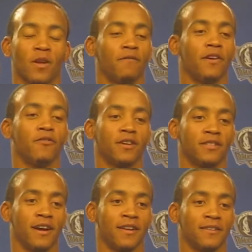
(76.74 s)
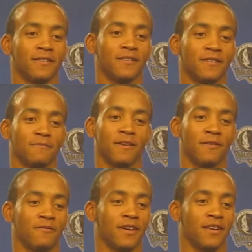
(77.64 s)
I'm very excited.
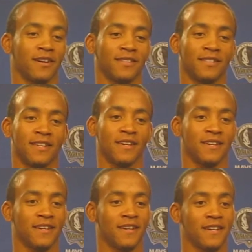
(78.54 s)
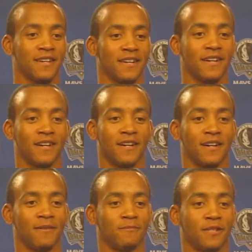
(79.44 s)
Can't wait, like I said.
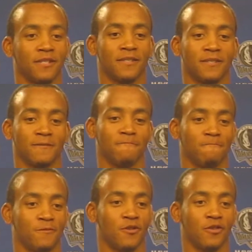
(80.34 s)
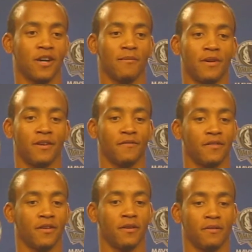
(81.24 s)
Just, you know, coming here
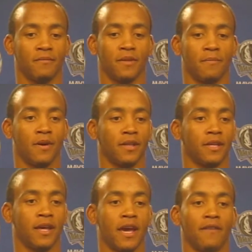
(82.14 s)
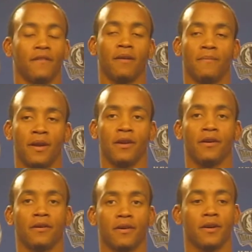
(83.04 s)
for the month and a half I've been here,